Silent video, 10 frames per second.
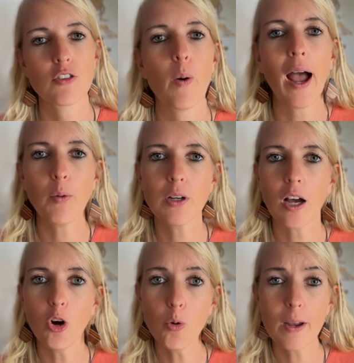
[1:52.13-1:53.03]
So I would
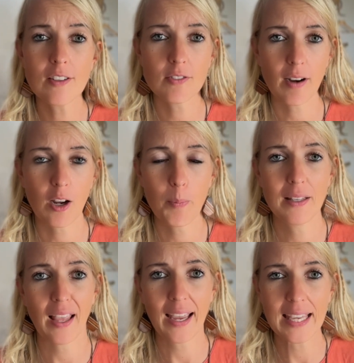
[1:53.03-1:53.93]
always
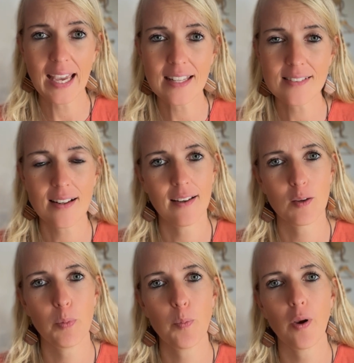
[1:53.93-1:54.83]
recommend against
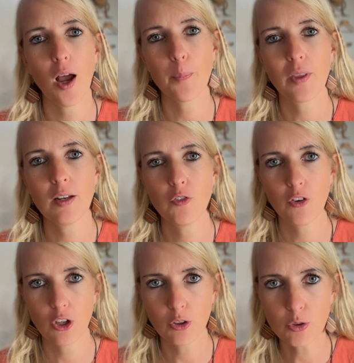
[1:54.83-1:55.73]
letting people opt in
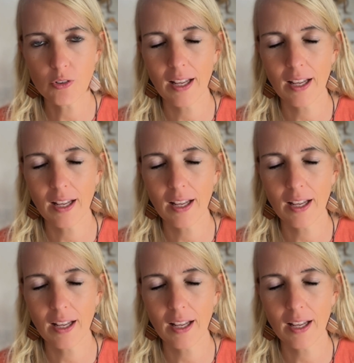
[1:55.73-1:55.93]
for your newsletter,